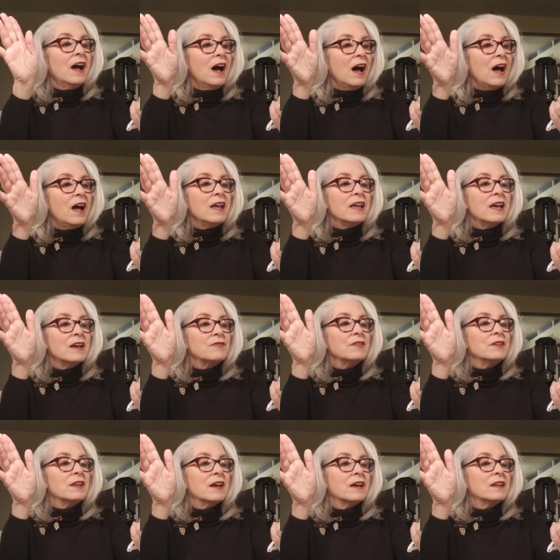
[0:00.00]
I
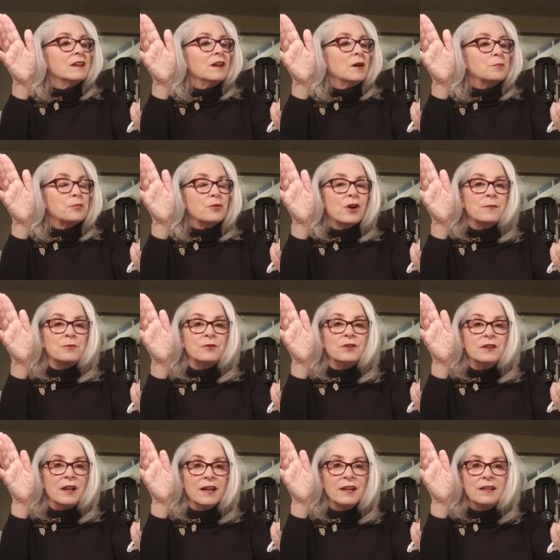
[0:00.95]
haven't had a proper
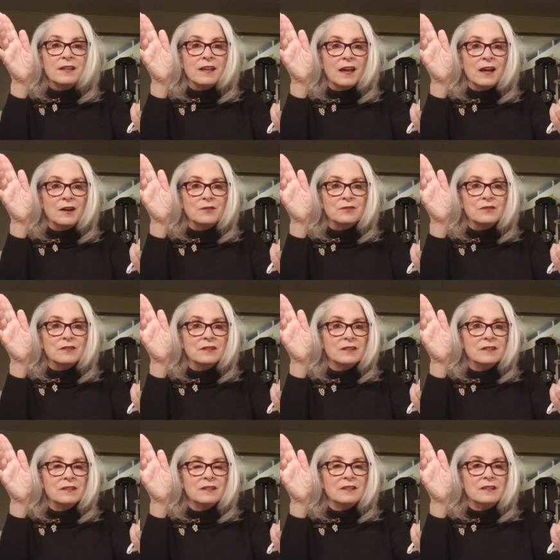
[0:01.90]
nightgown
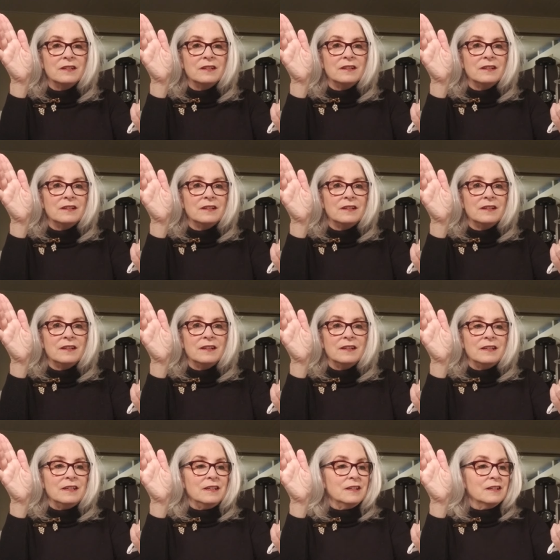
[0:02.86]

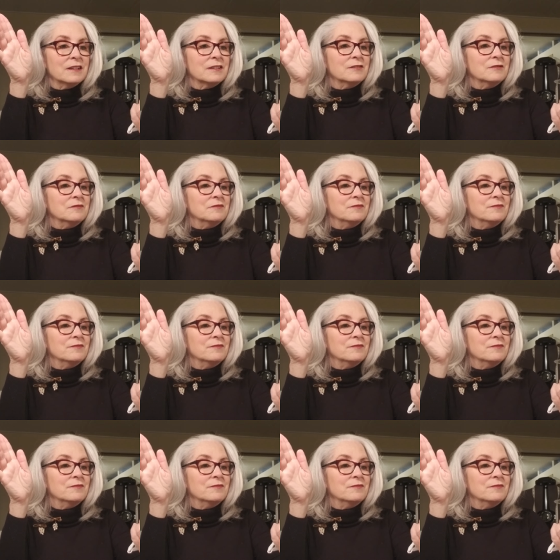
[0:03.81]
in